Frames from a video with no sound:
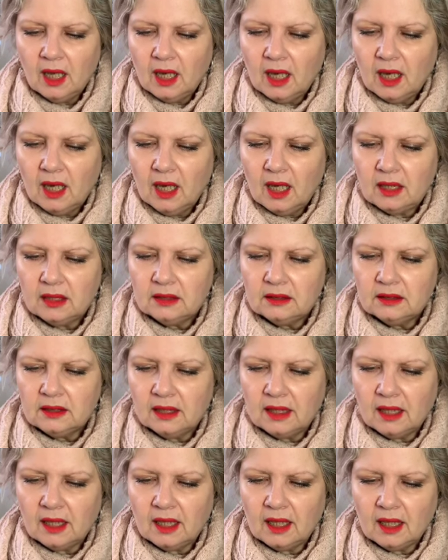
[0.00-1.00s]
And
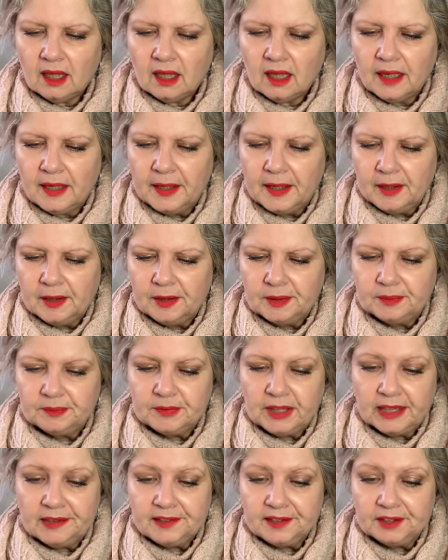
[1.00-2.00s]

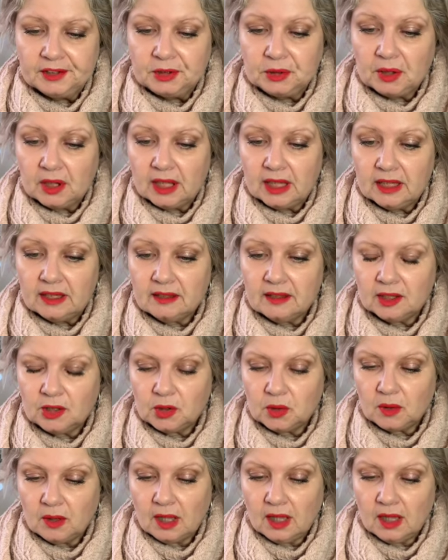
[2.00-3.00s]
etc.
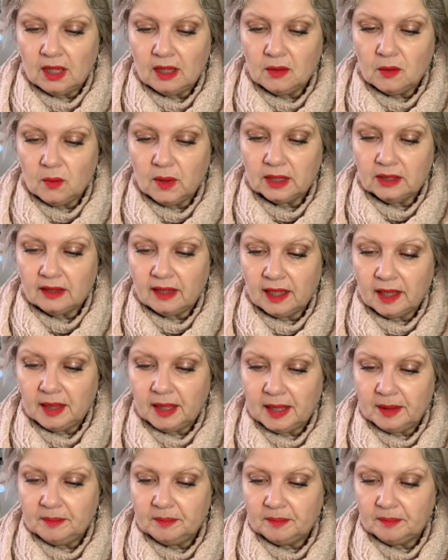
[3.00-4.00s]
etc. What
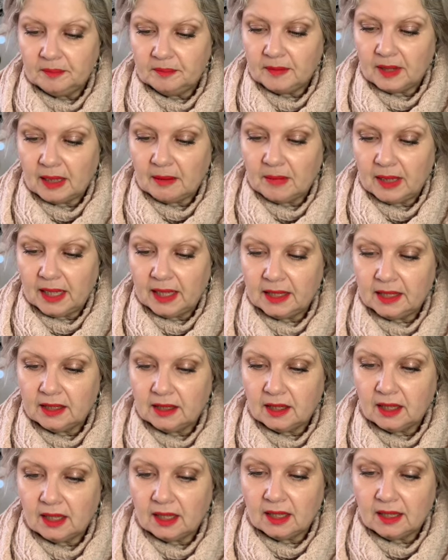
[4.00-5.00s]
am I
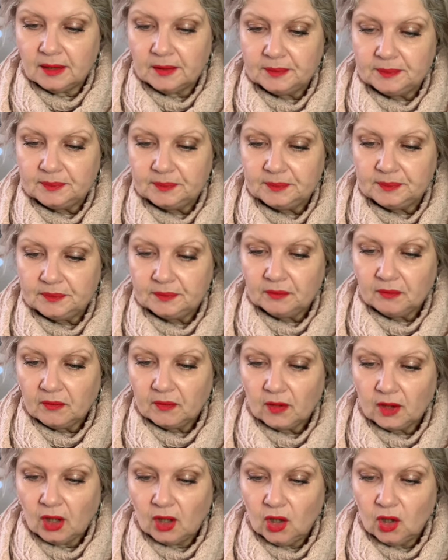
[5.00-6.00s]

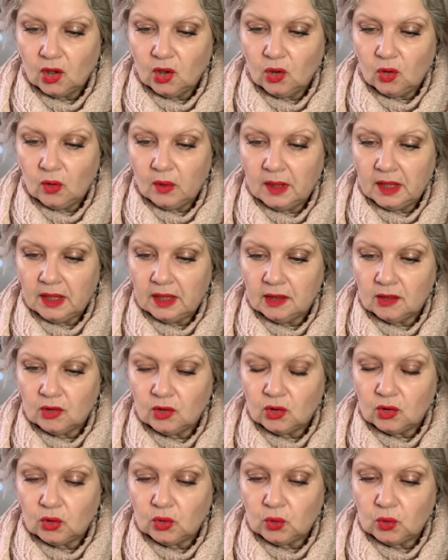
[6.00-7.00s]
going
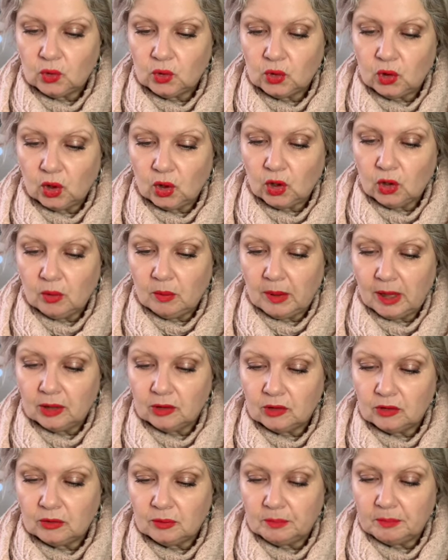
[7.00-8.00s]
to talk
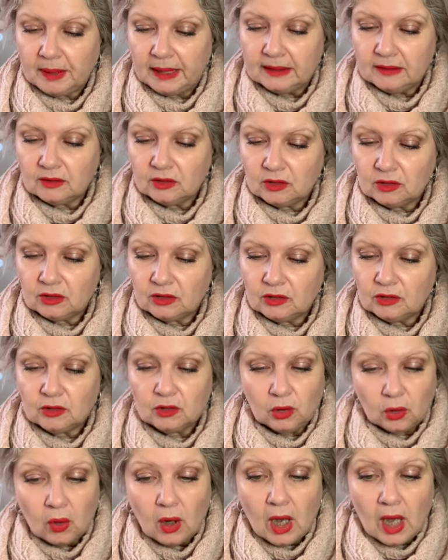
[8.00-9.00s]
about patterns?
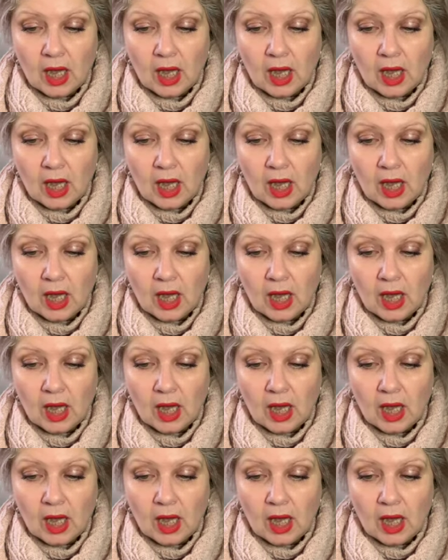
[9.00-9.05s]
So